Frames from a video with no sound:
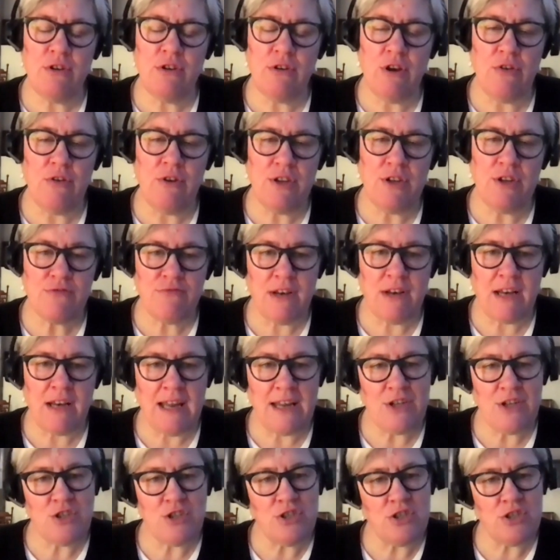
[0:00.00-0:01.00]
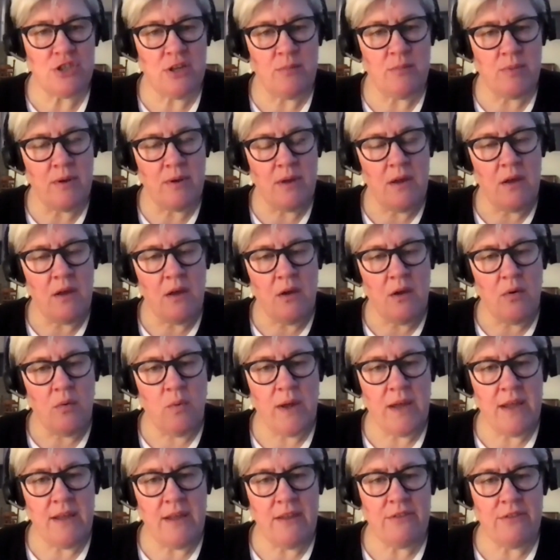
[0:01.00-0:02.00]
Union's relationship
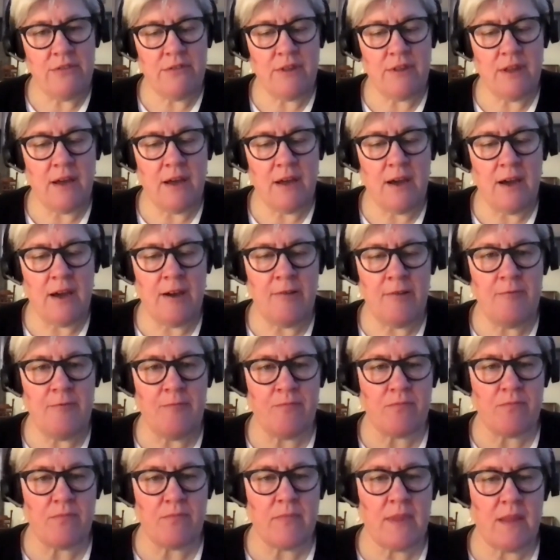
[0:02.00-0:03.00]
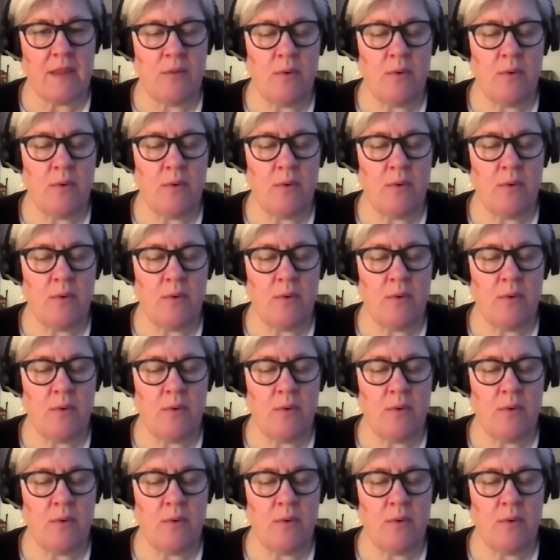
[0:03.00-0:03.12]
with the